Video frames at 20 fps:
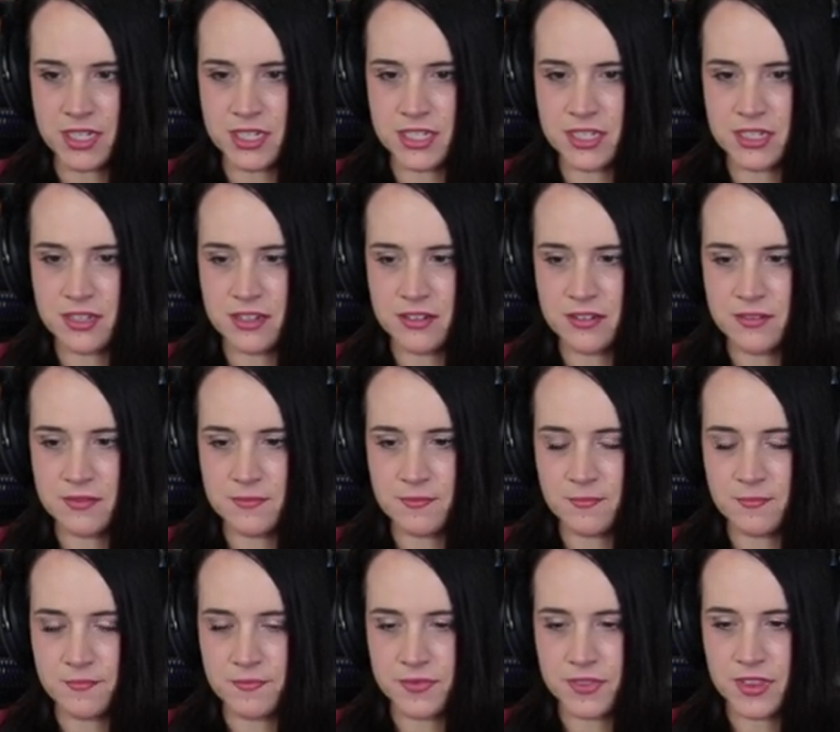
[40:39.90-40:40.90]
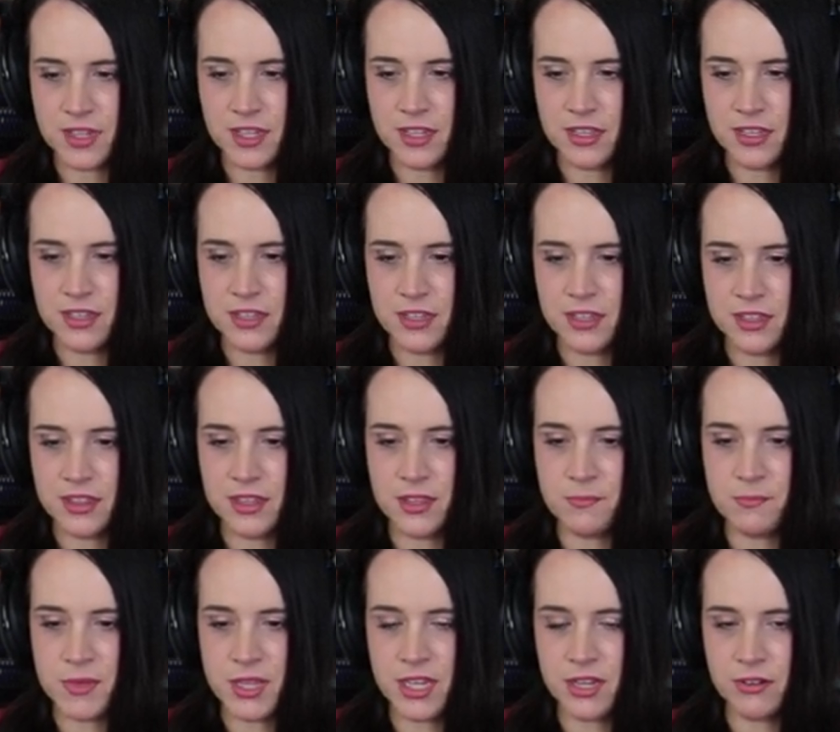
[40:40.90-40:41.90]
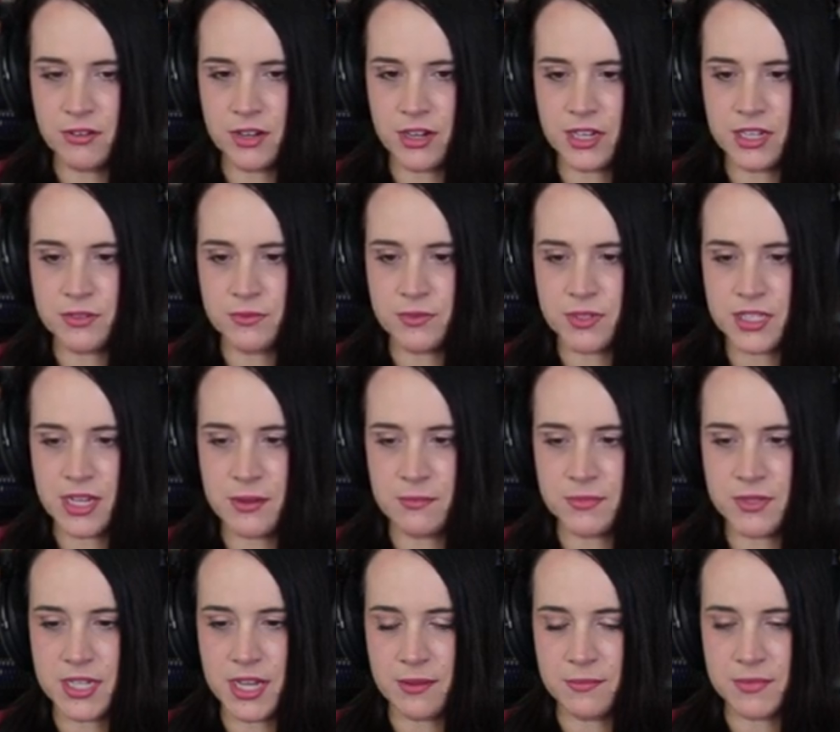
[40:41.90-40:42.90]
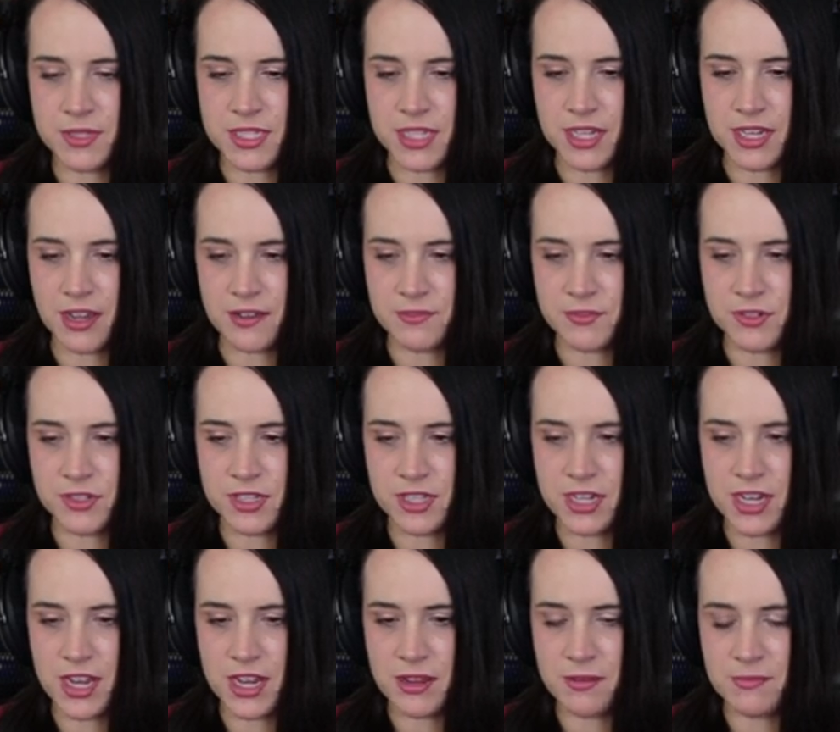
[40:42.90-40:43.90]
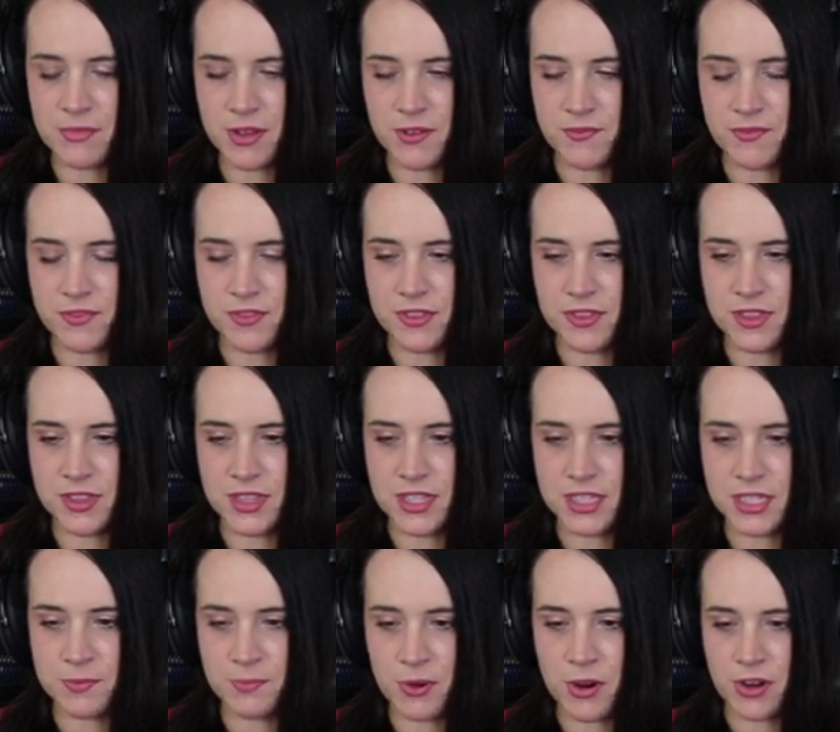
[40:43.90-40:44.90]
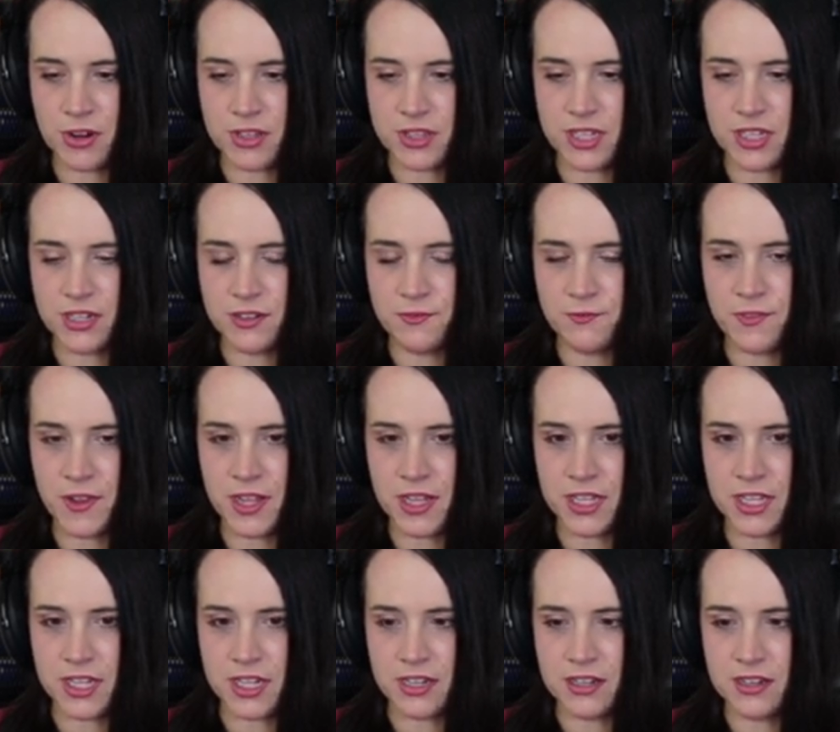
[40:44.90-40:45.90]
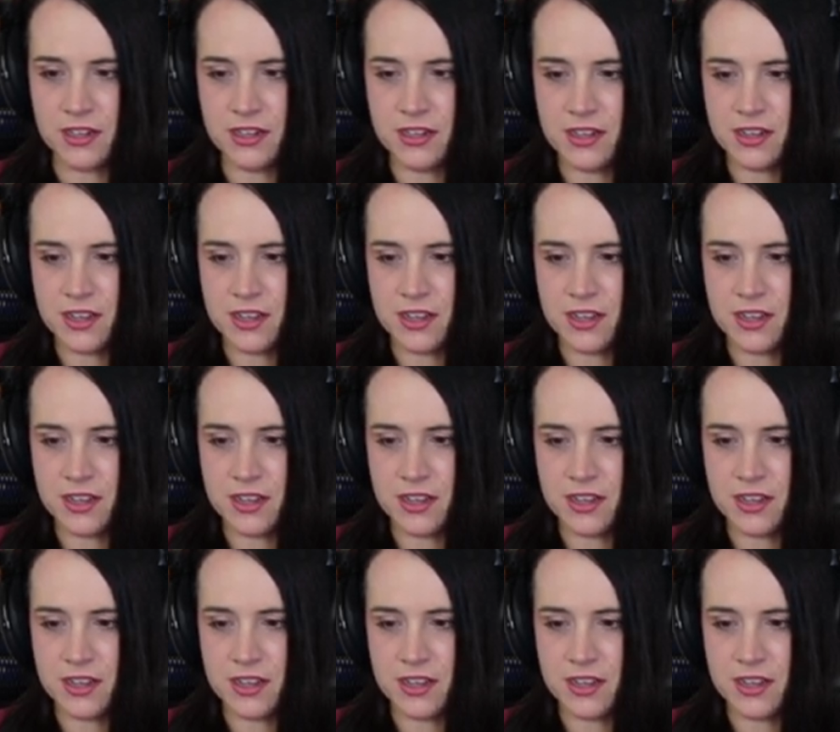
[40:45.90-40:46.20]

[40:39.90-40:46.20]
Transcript: it. The meteorite was named Temsik after the name of this park that it fell in.